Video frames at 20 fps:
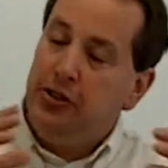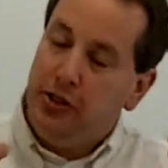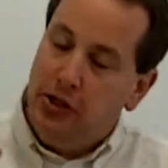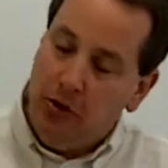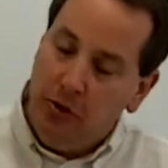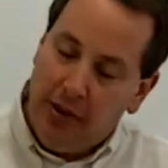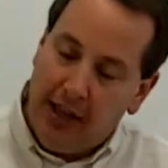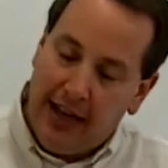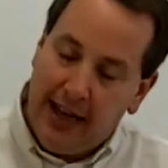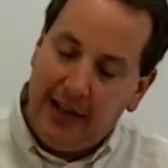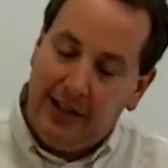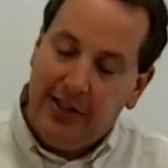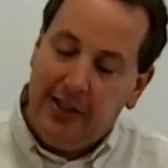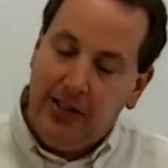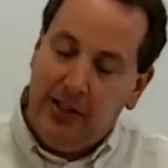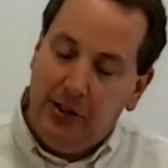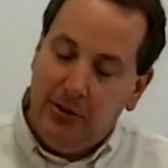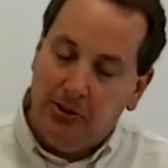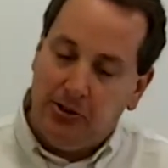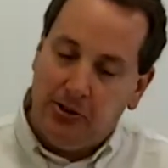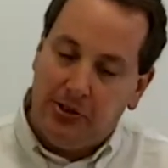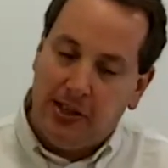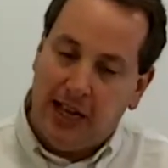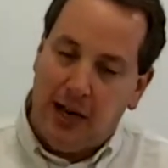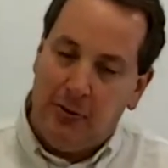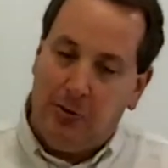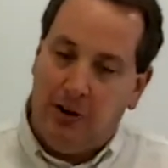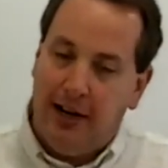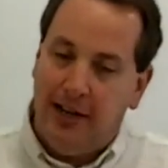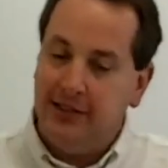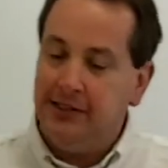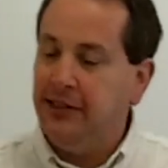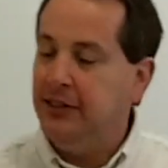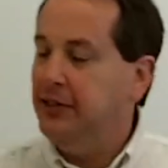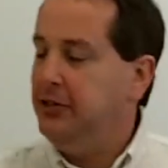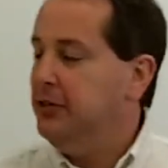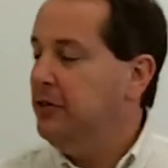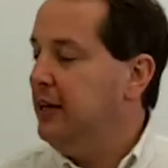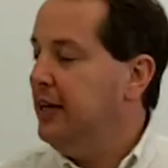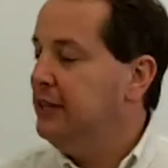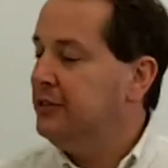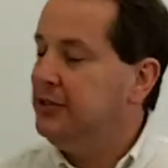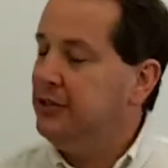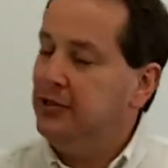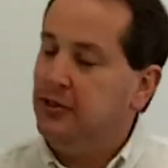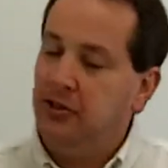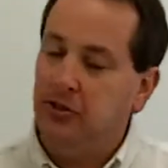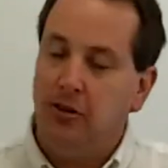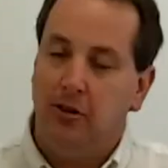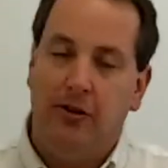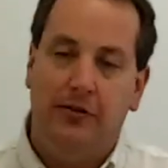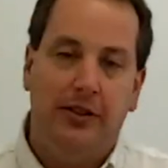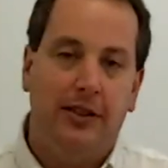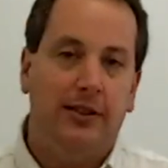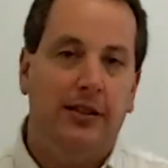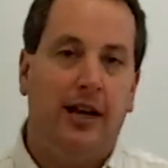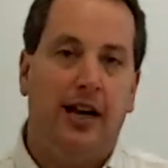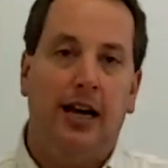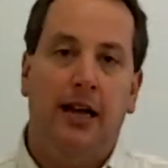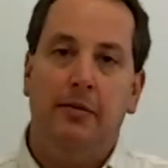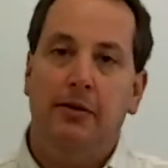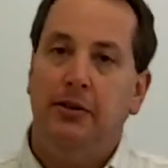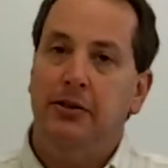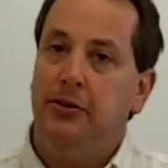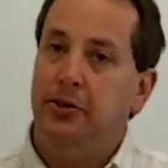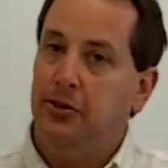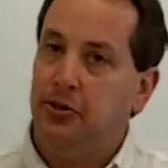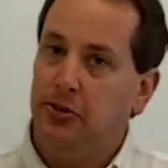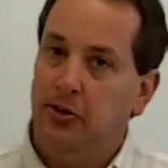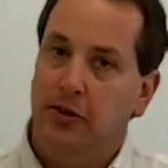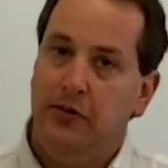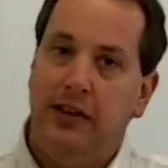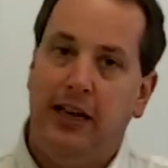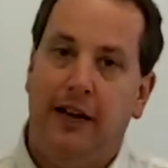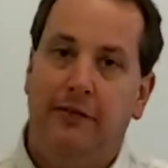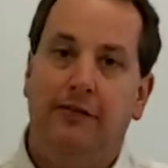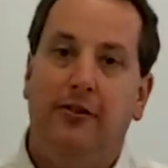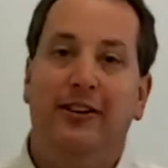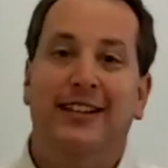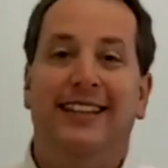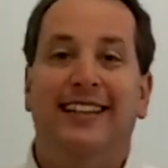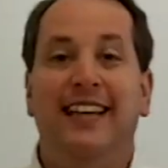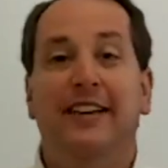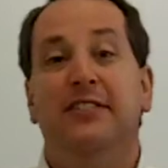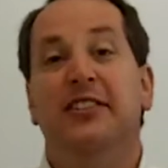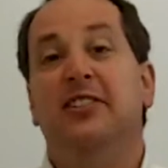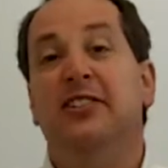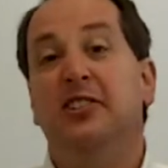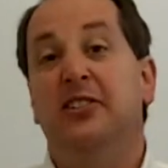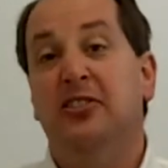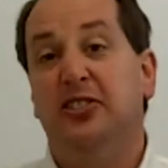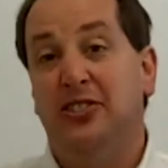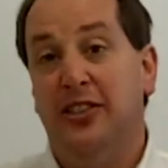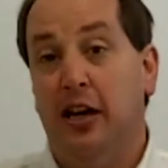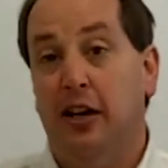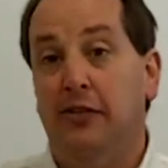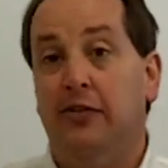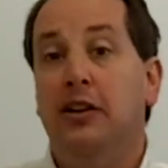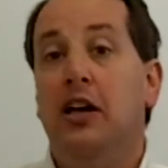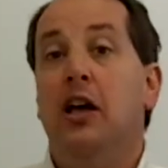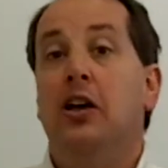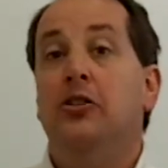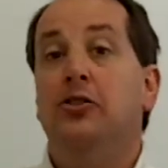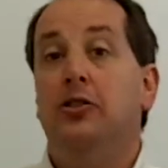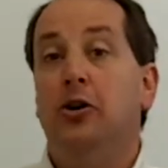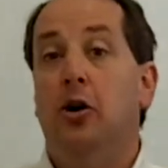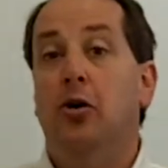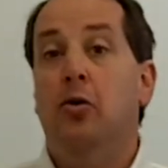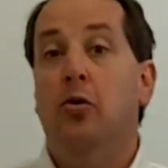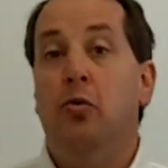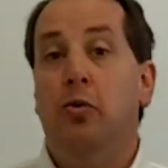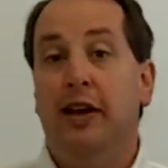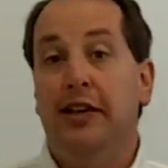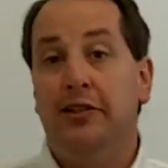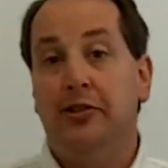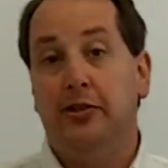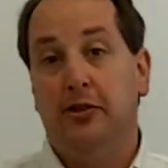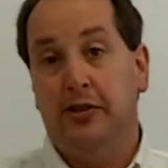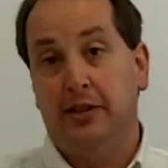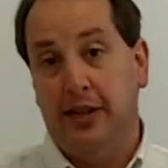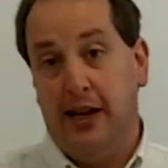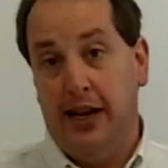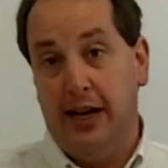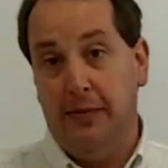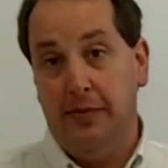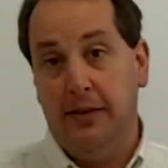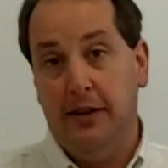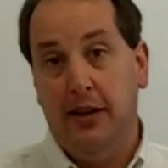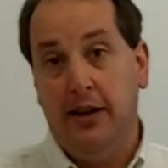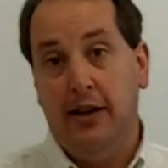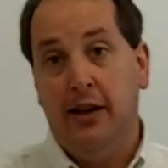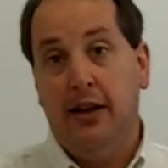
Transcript: Do that. Use your time wisely. You guys deserve the time. You deserve the effort. Give it to yourself. Don't waste your time.